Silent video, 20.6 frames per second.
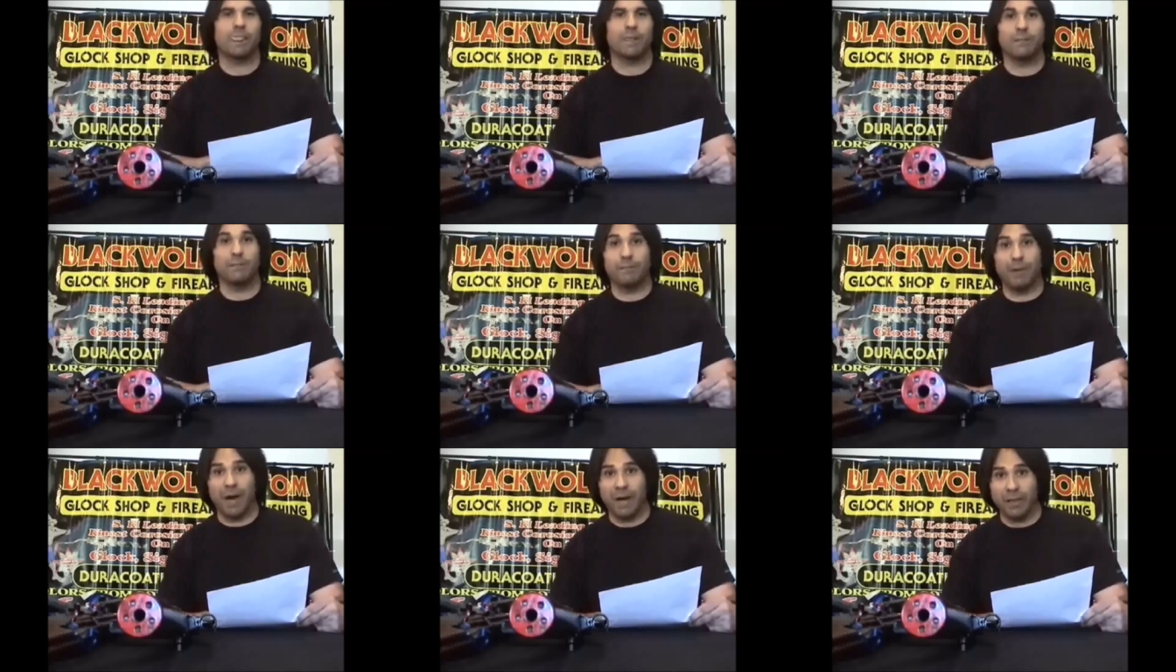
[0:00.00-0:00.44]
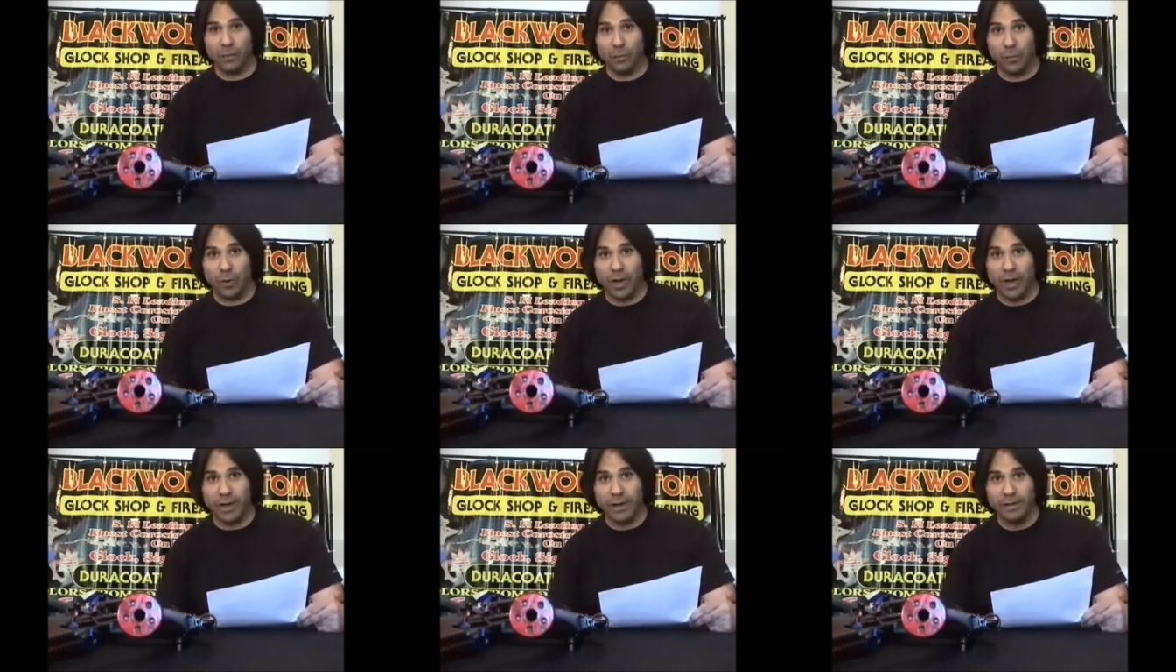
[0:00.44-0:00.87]
And by the
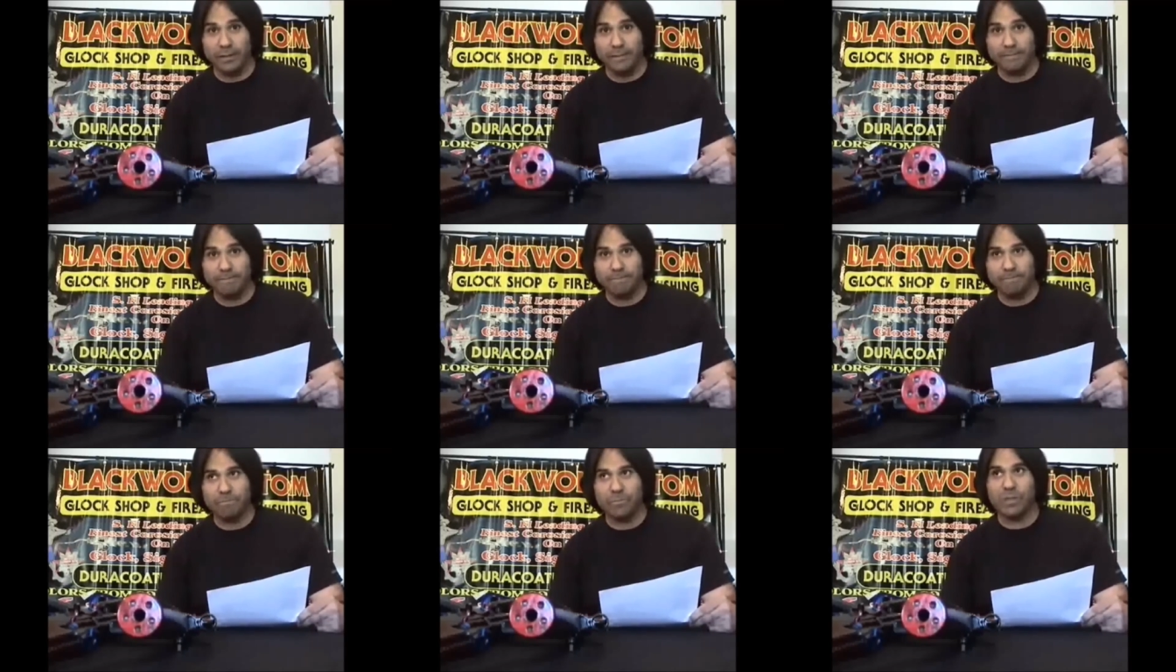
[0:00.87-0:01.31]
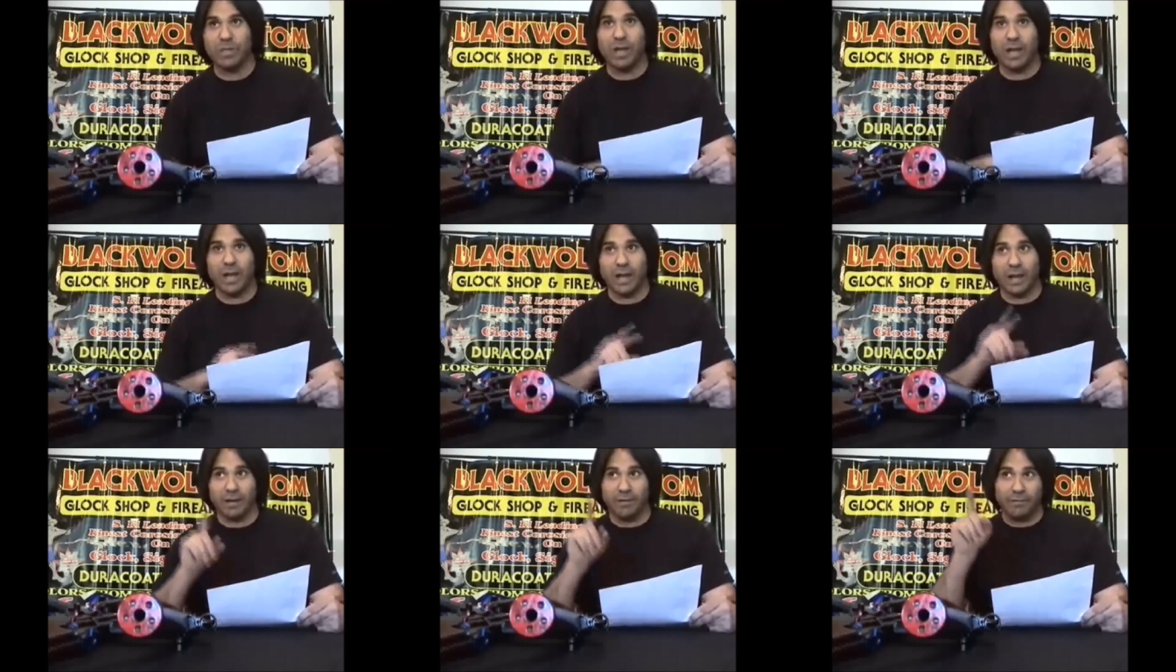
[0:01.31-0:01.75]
way,
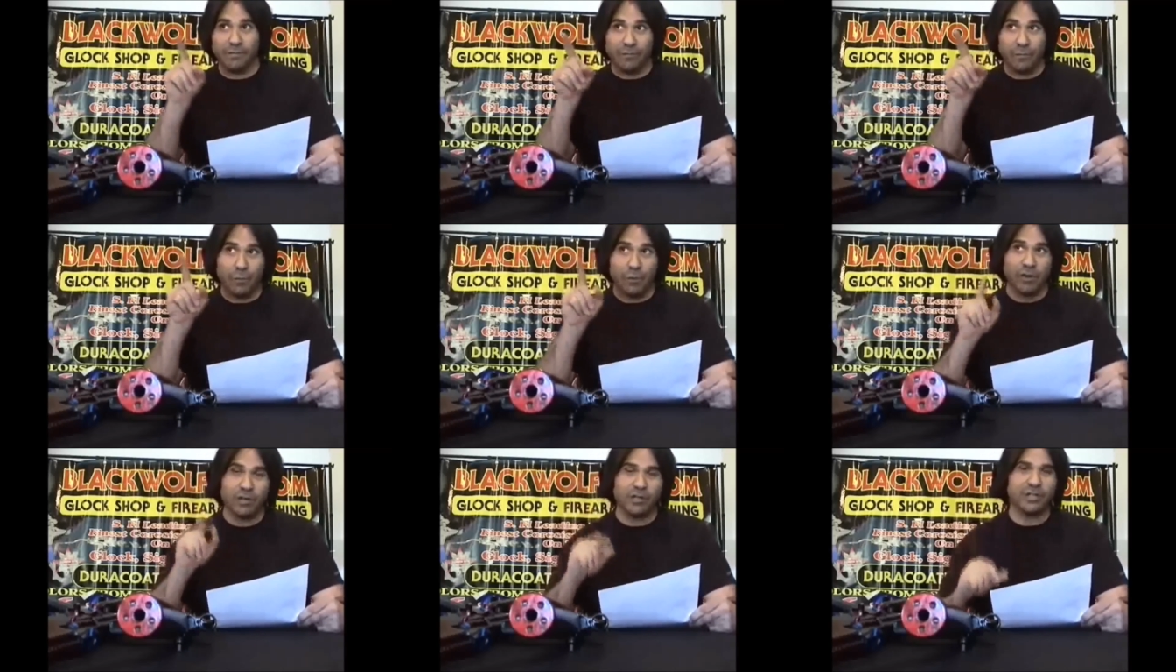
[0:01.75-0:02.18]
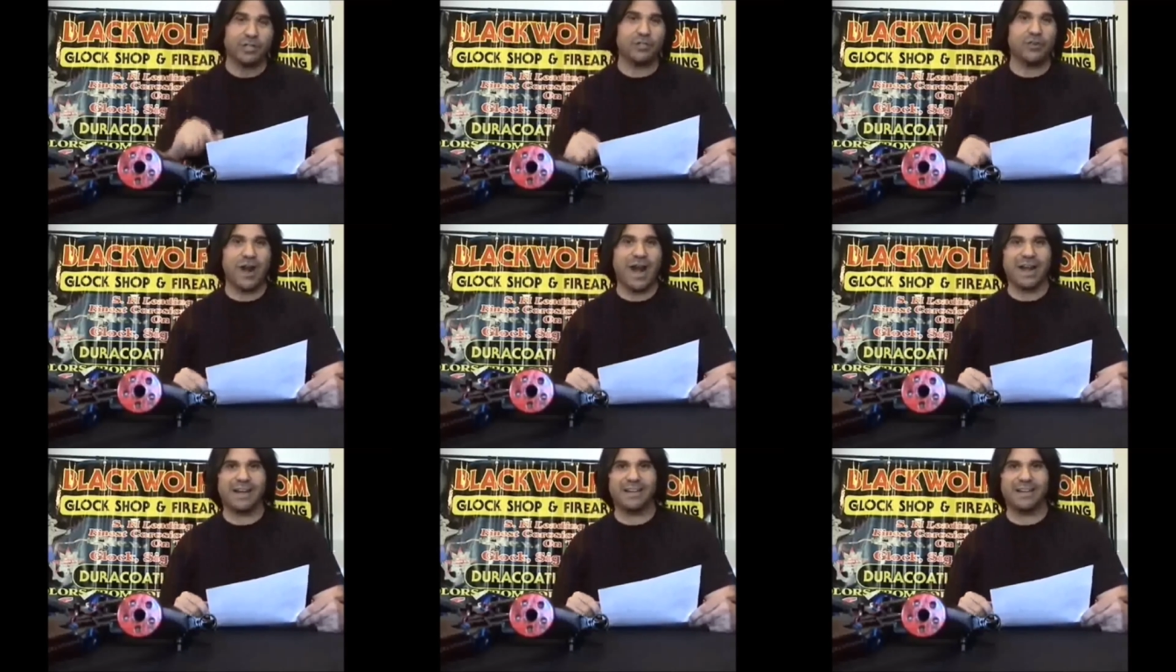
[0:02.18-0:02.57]
I got 4